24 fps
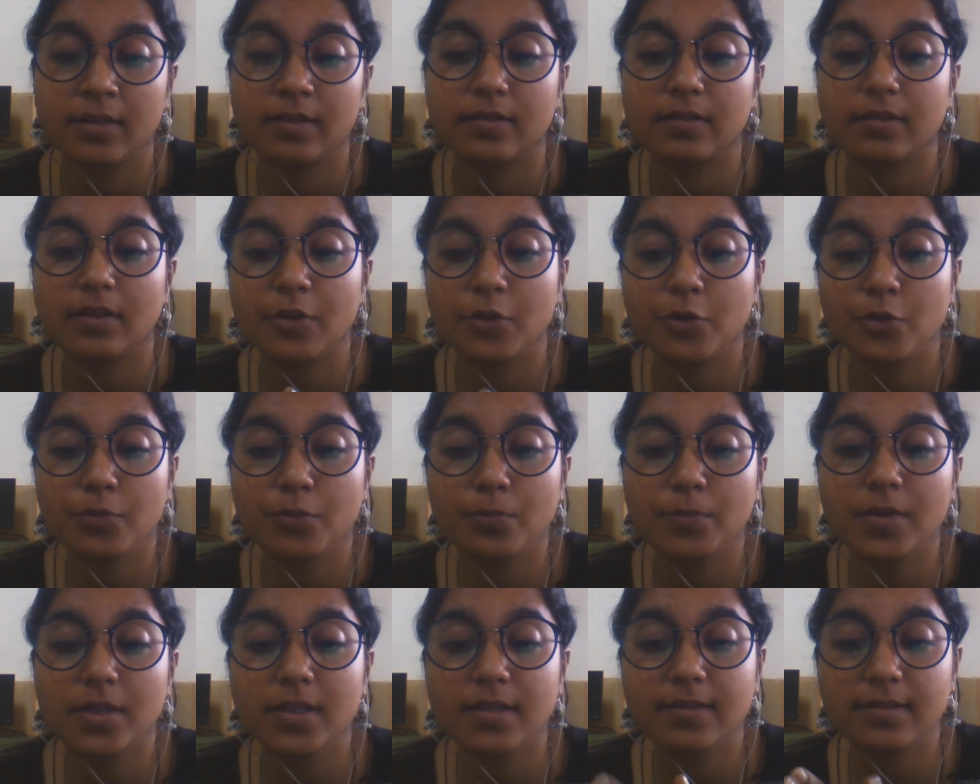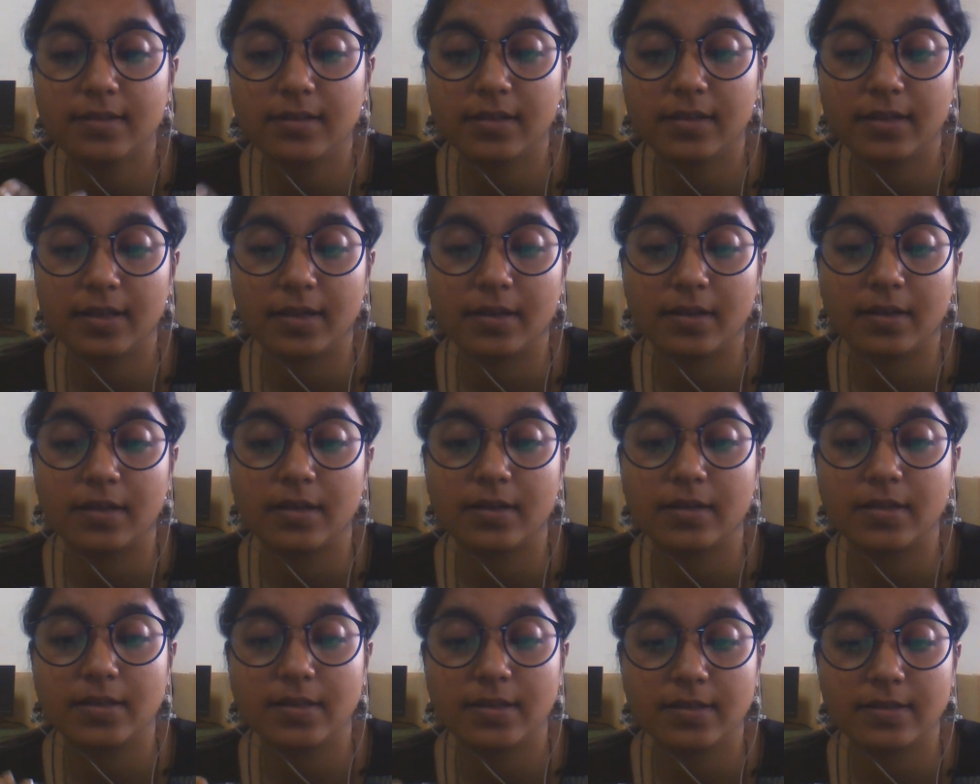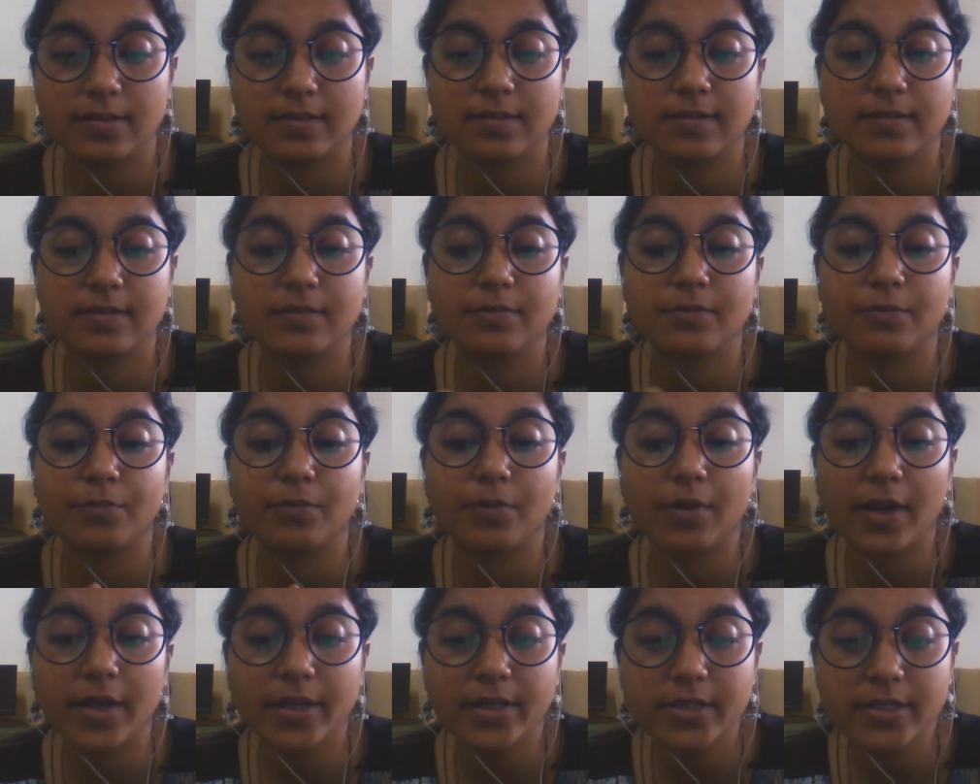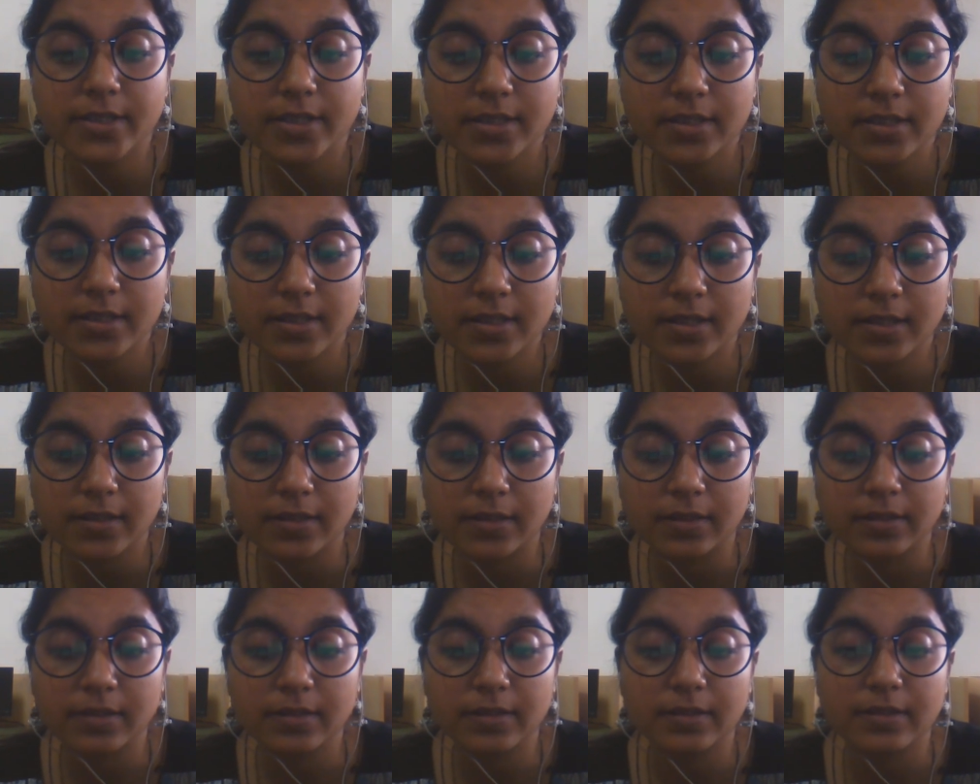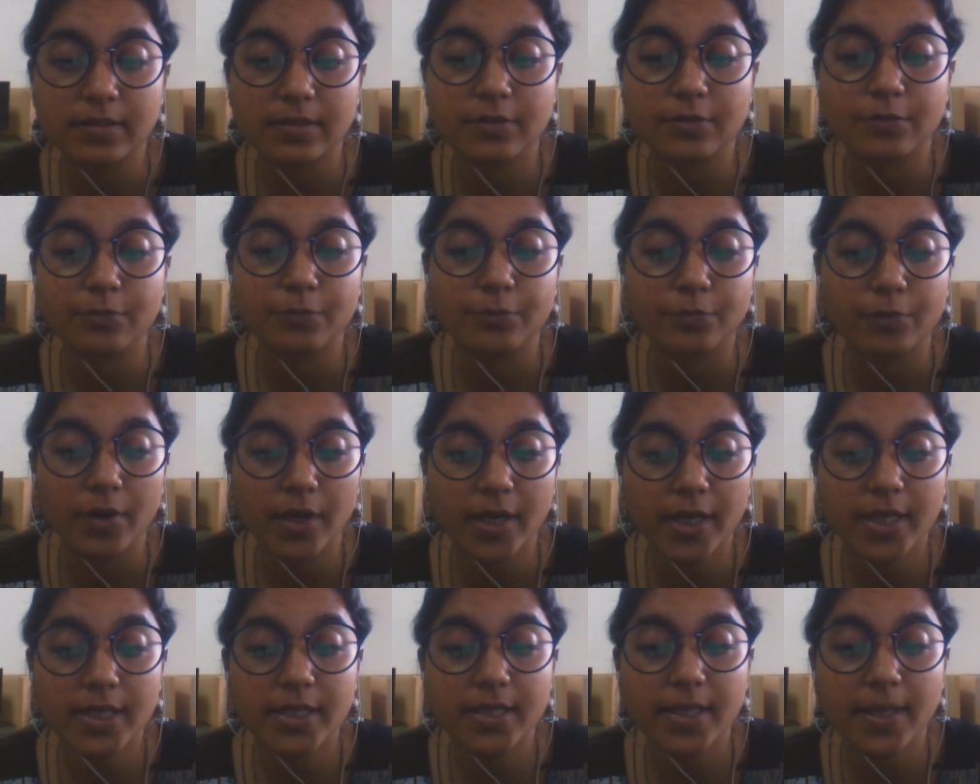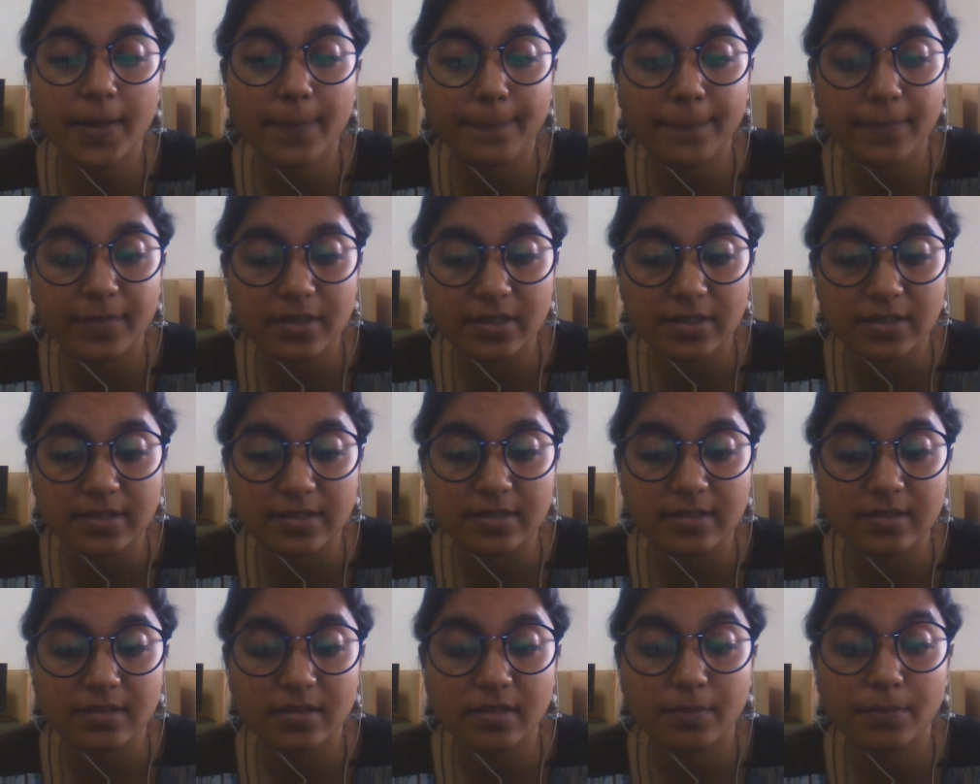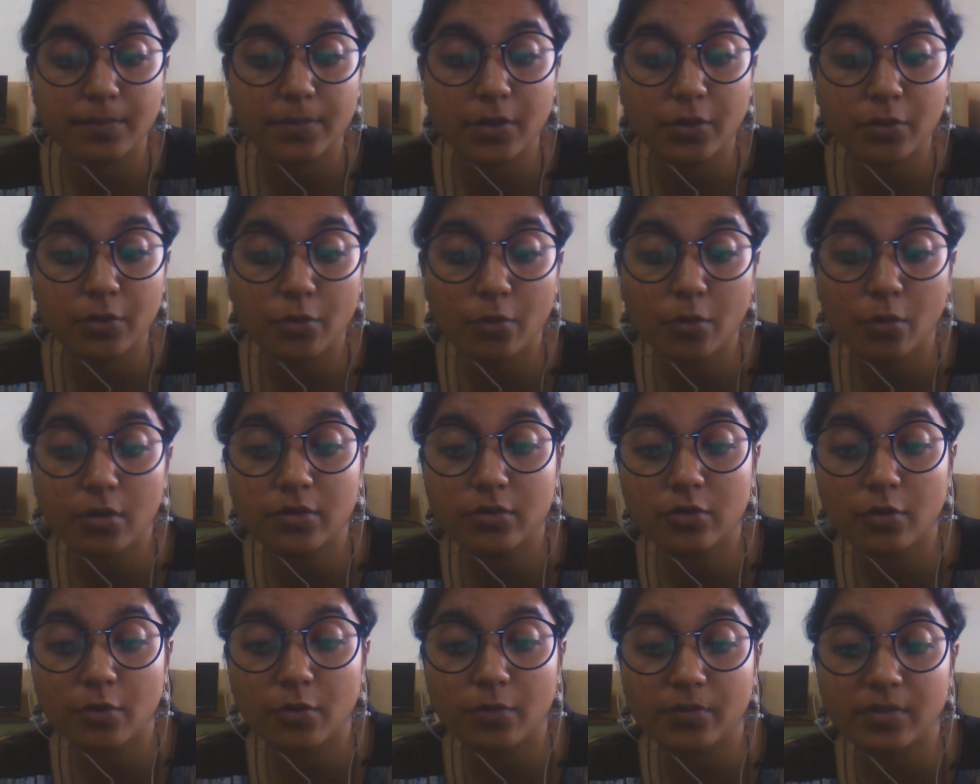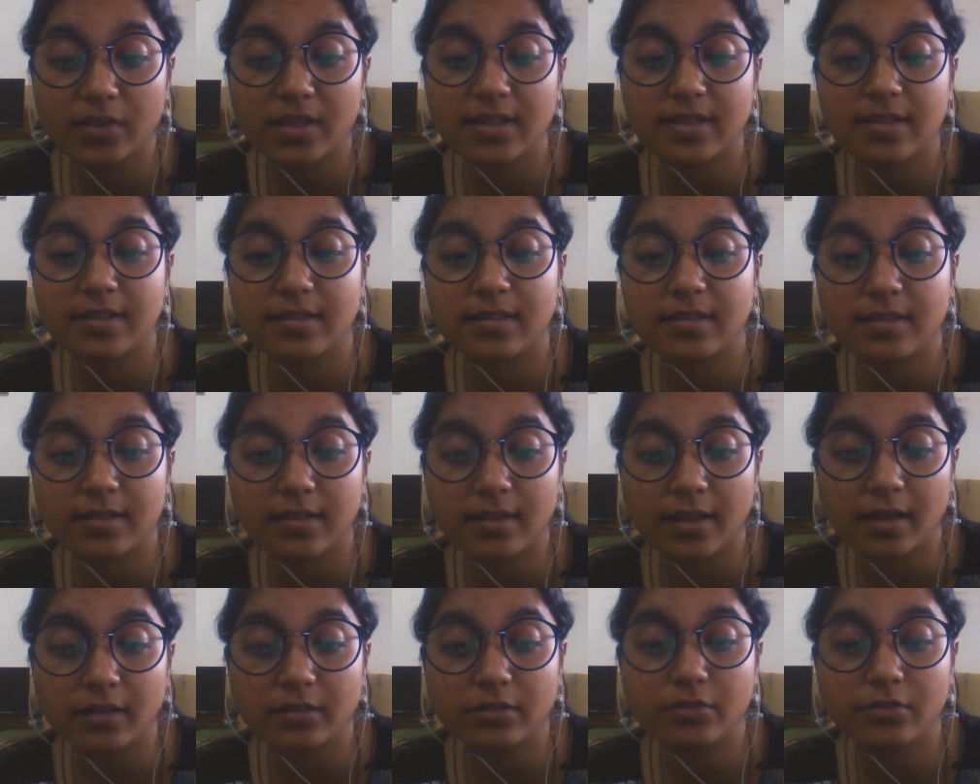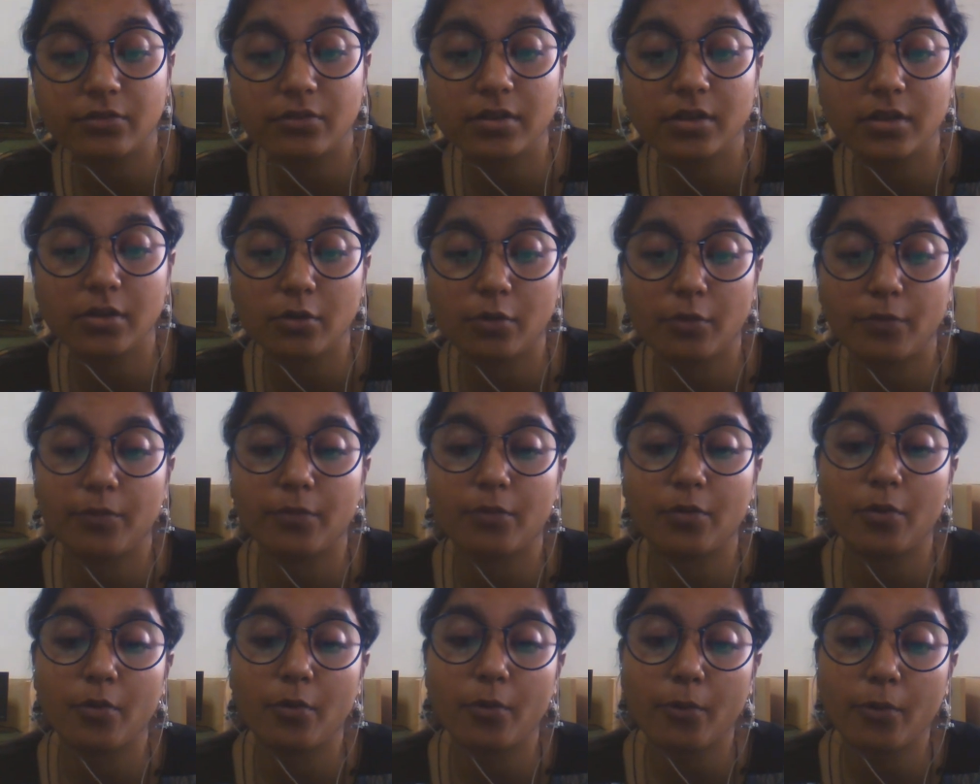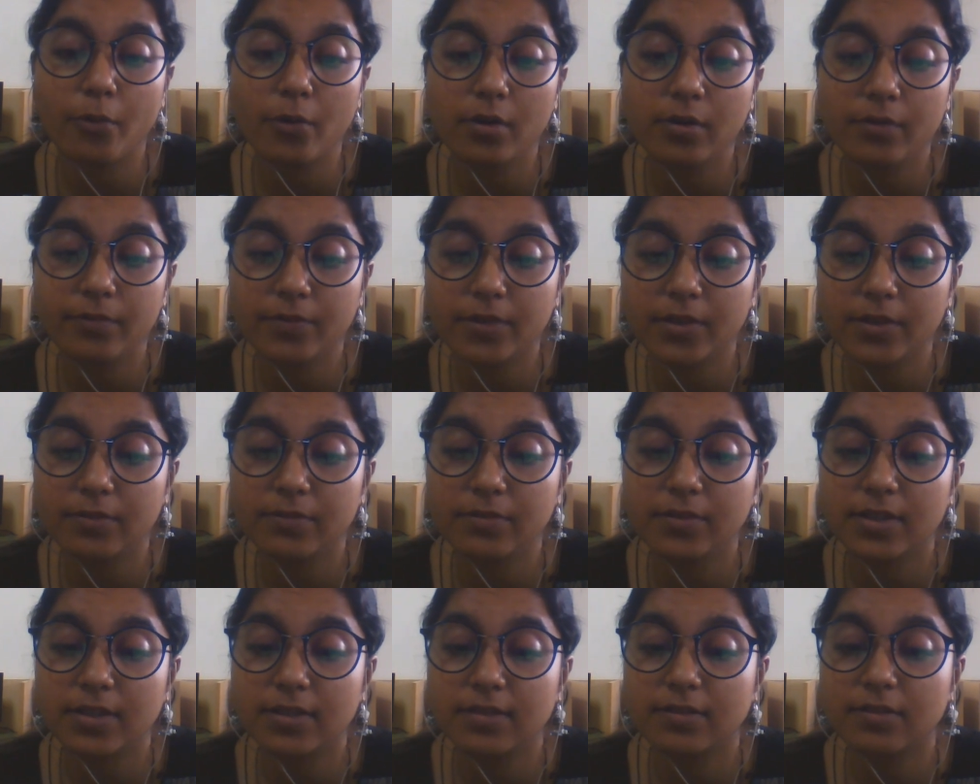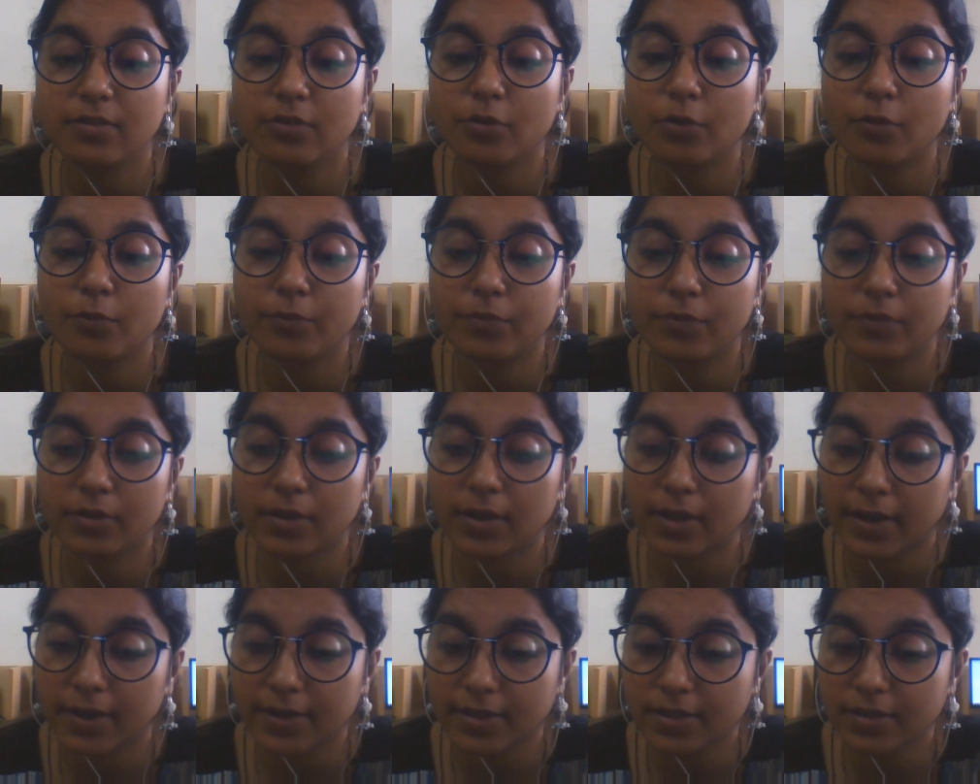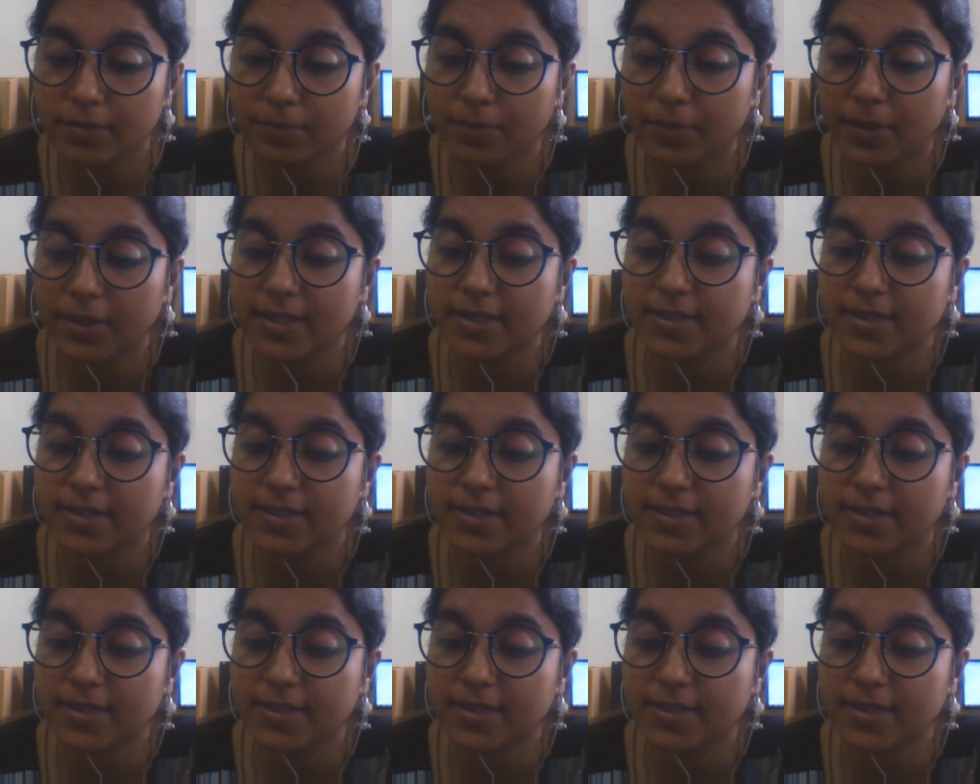The human sclera is white in color. This white appearance because of the scattering of all wavelengths of light by